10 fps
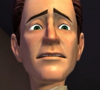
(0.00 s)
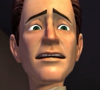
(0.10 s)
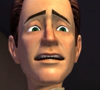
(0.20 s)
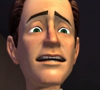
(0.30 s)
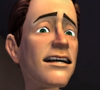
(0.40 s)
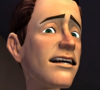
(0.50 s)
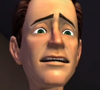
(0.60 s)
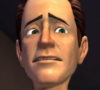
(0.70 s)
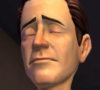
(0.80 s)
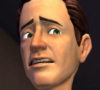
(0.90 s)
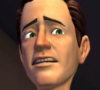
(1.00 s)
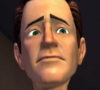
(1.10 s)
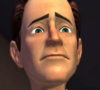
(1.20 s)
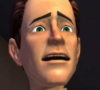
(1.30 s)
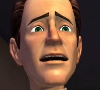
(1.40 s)
feels like a
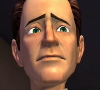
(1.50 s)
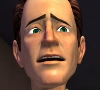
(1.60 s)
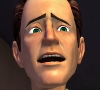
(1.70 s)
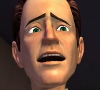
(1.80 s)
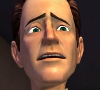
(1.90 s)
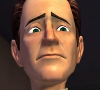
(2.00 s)
copy of wimpy George